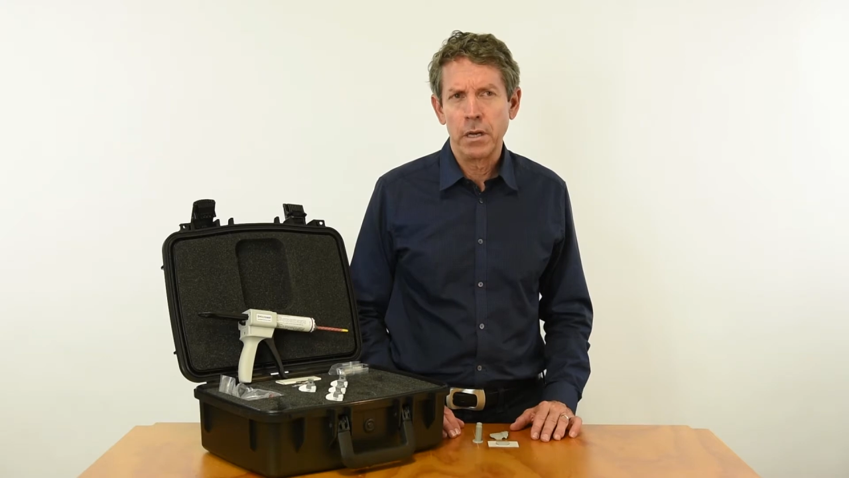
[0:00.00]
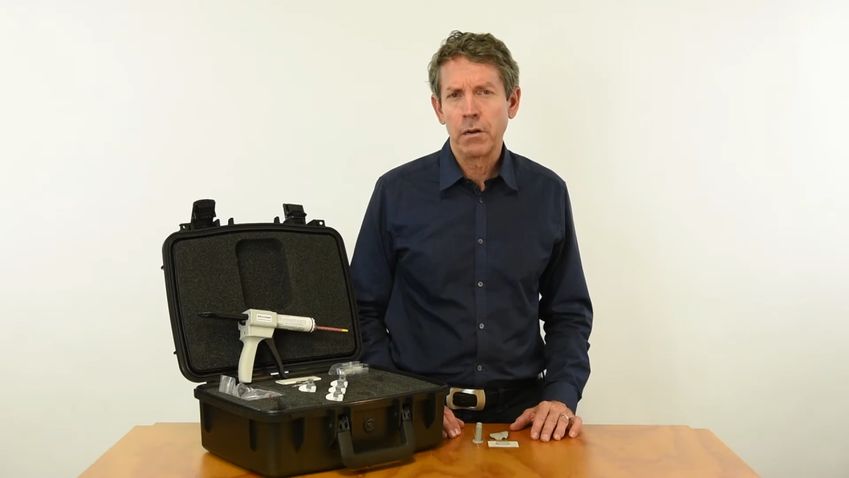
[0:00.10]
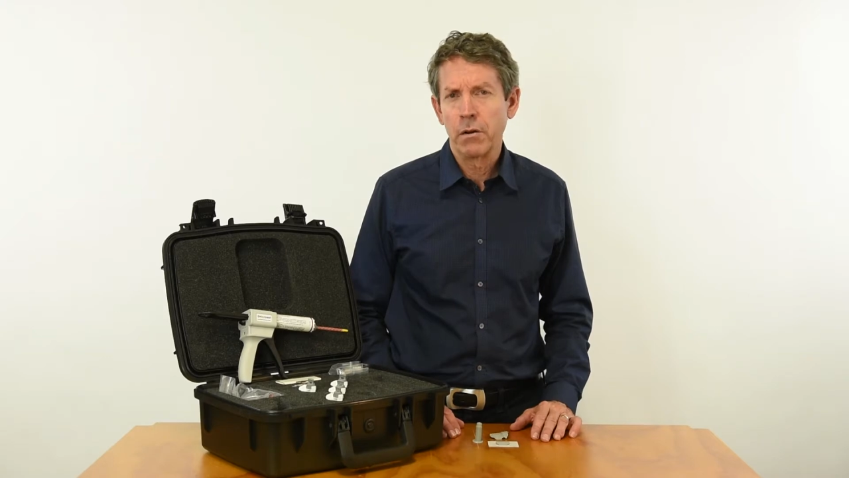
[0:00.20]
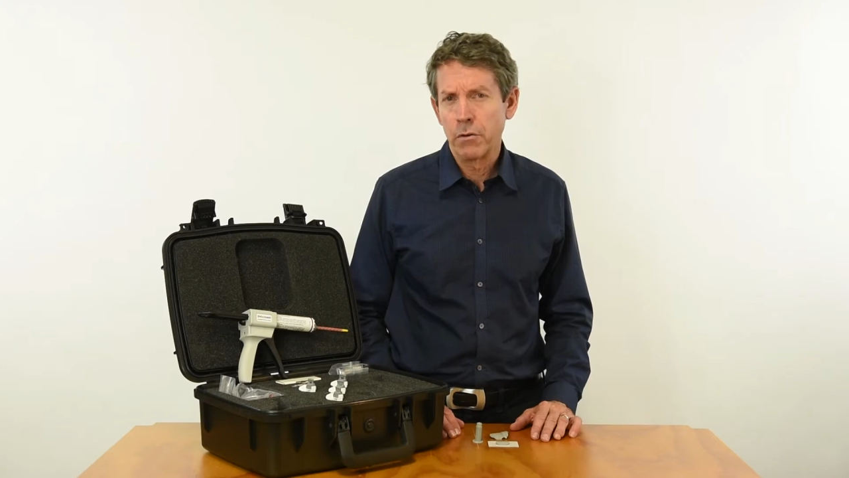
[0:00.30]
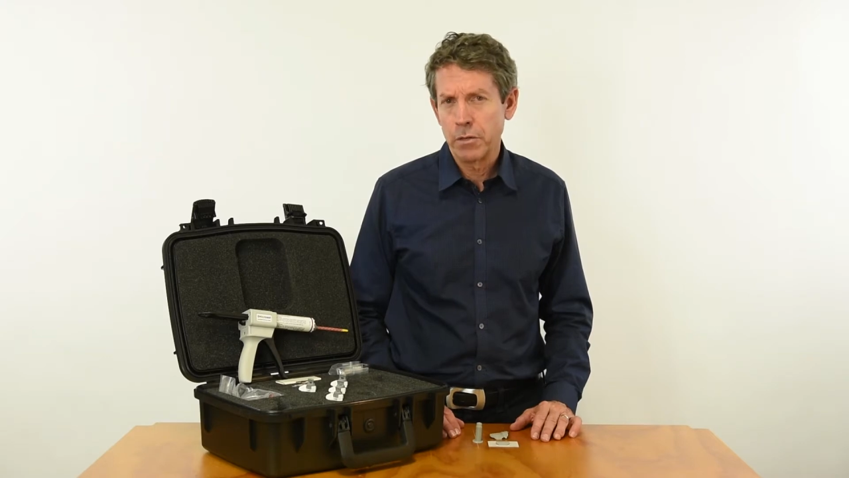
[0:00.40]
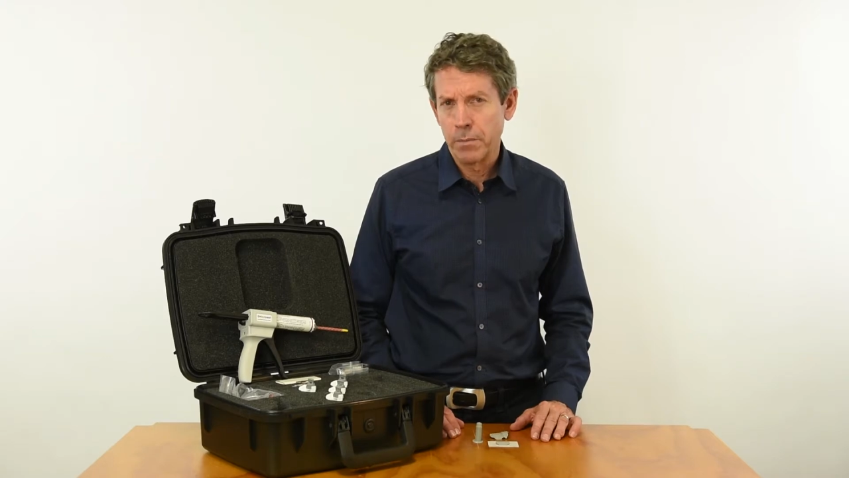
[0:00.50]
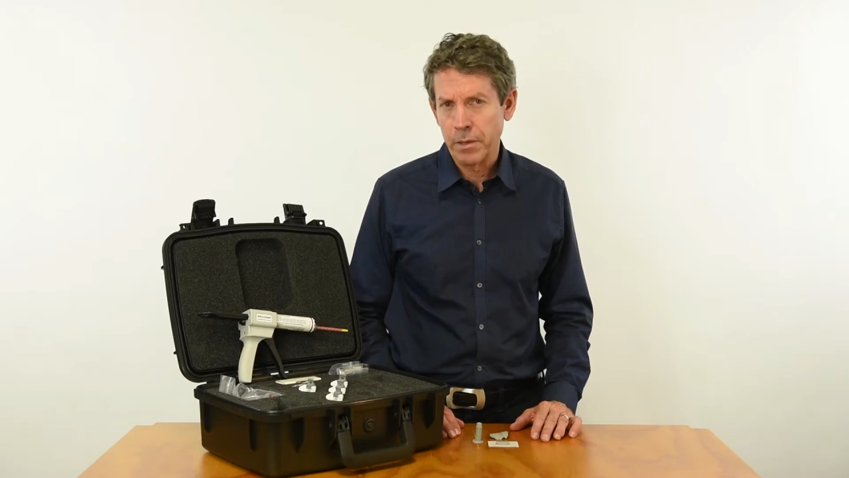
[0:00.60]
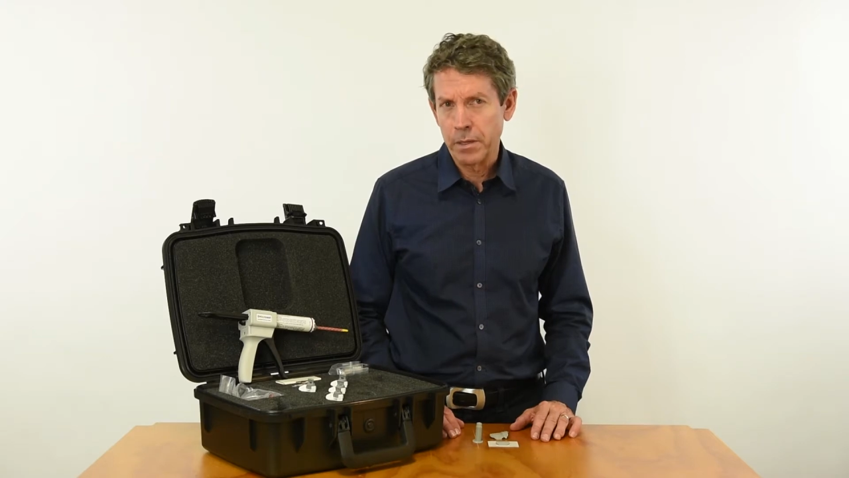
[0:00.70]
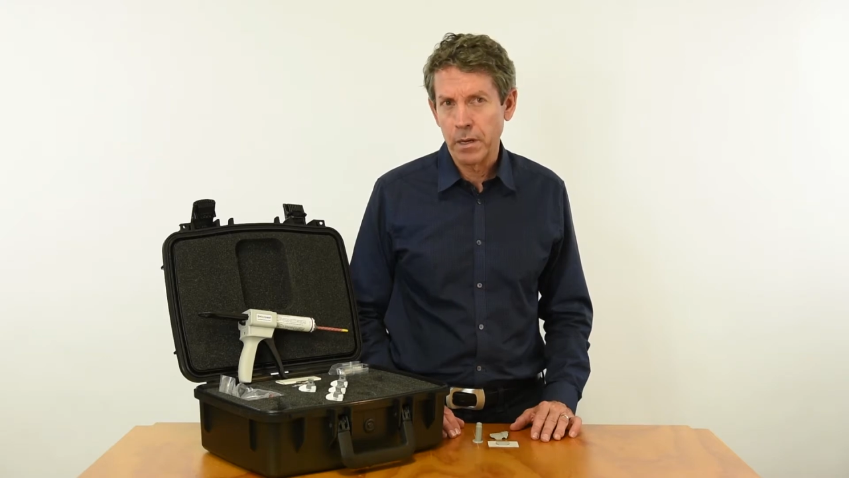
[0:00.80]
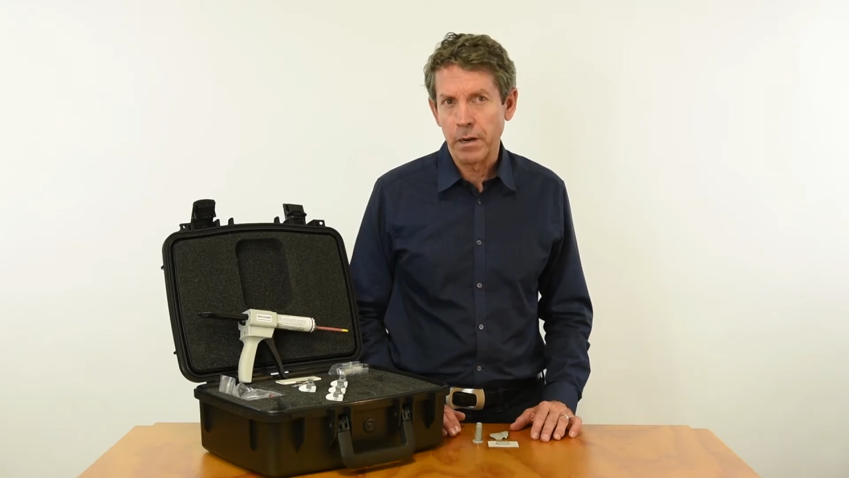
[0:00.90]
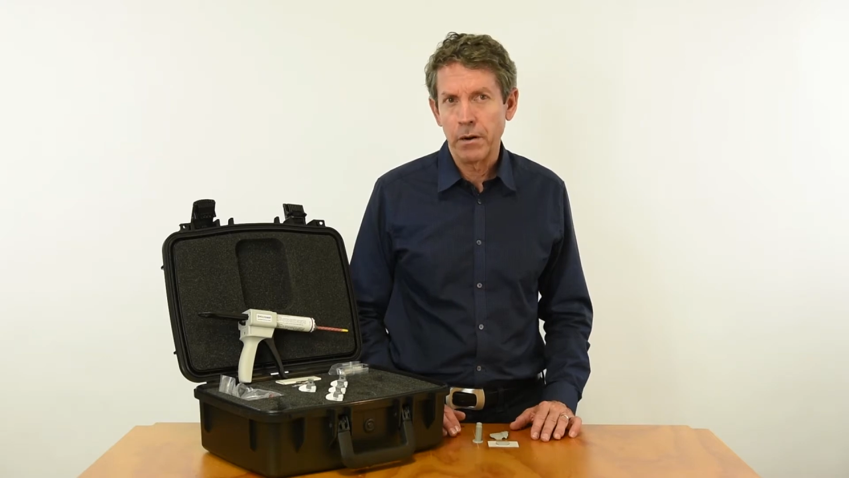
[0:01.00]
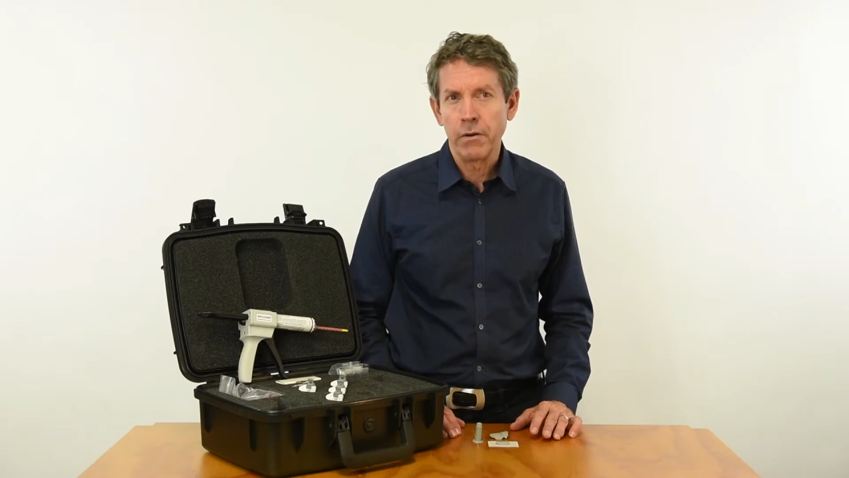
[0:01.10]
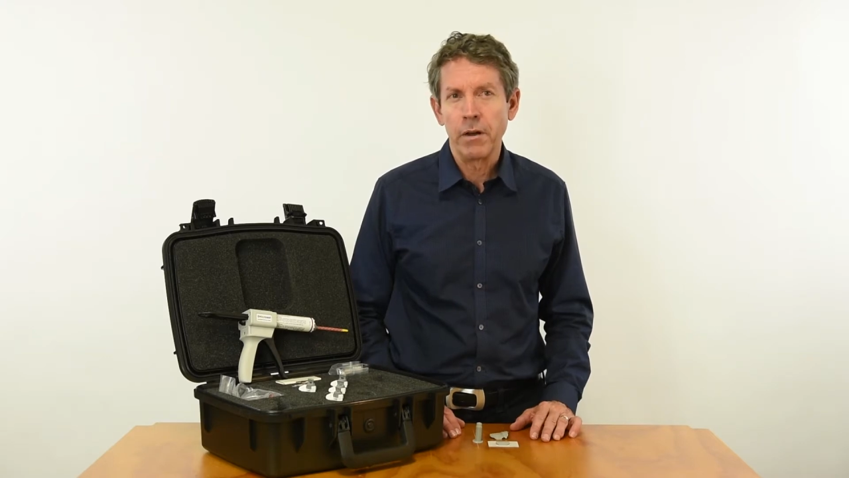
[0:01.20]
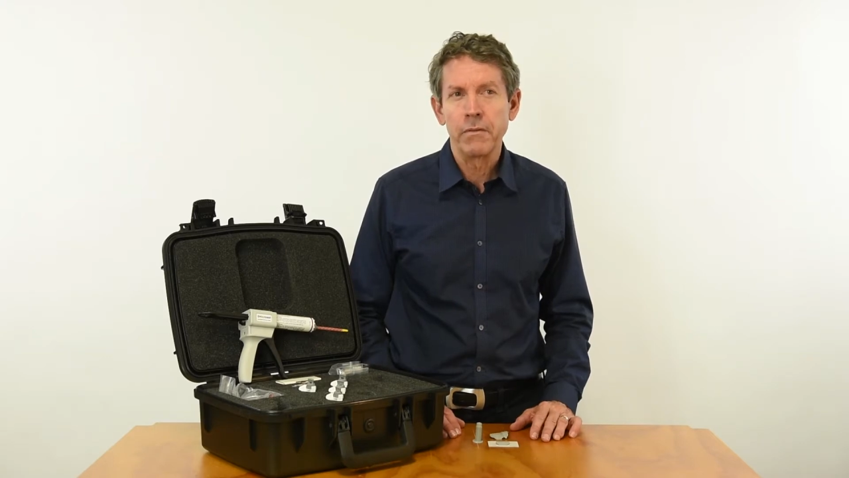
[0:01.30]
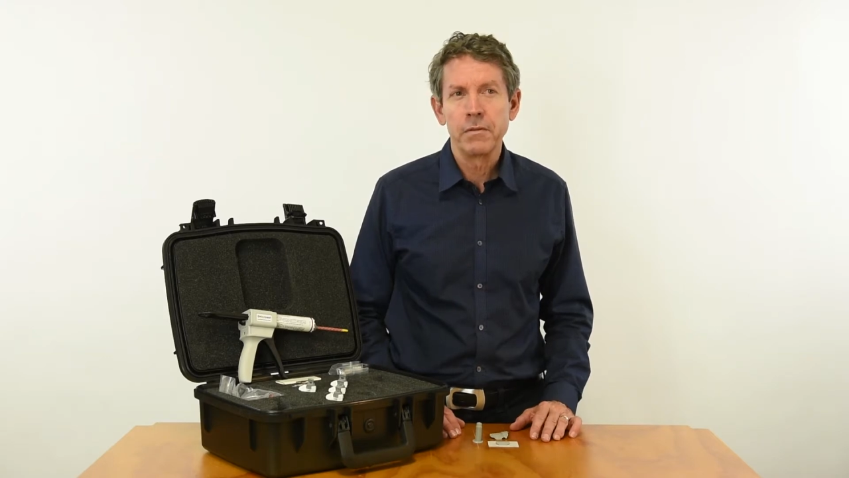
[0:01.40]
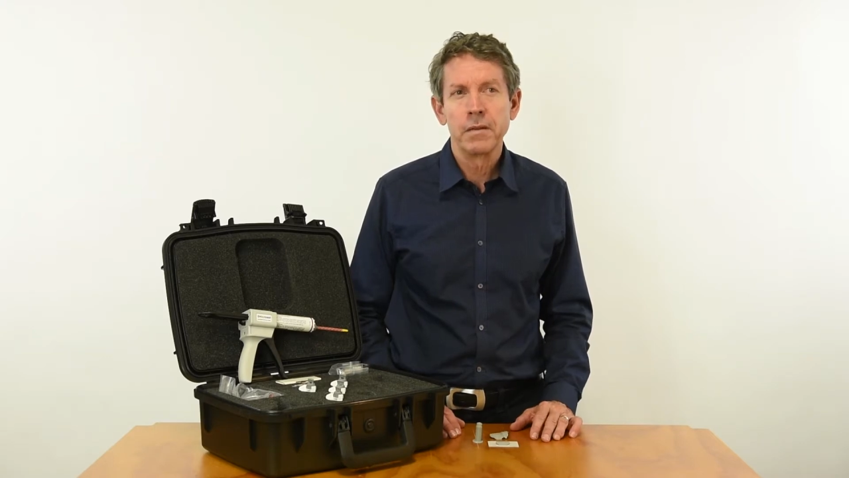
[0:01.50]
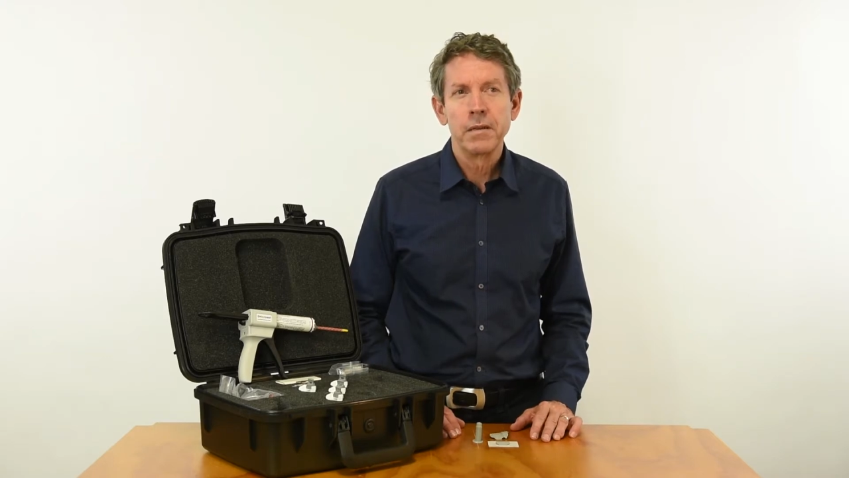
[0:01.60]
and corrosion pits on aircraft.